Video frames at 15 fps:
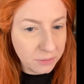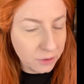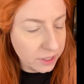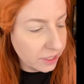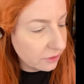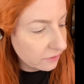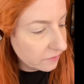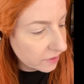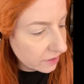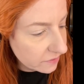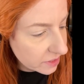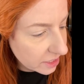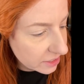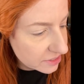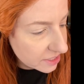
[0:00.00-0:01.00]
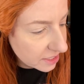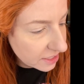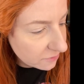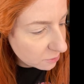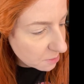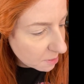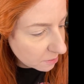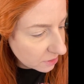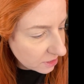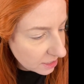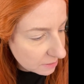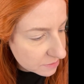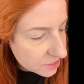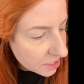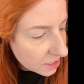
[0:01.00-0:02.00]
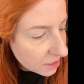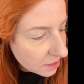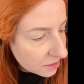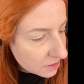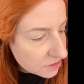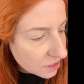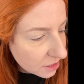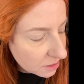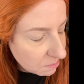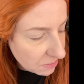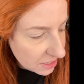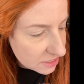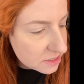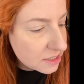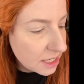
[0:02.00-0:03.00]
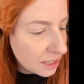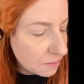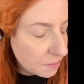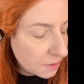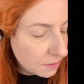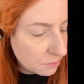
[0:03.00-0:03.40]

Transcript: pulling out everything because I can never remember the names. The Tarte Base Tape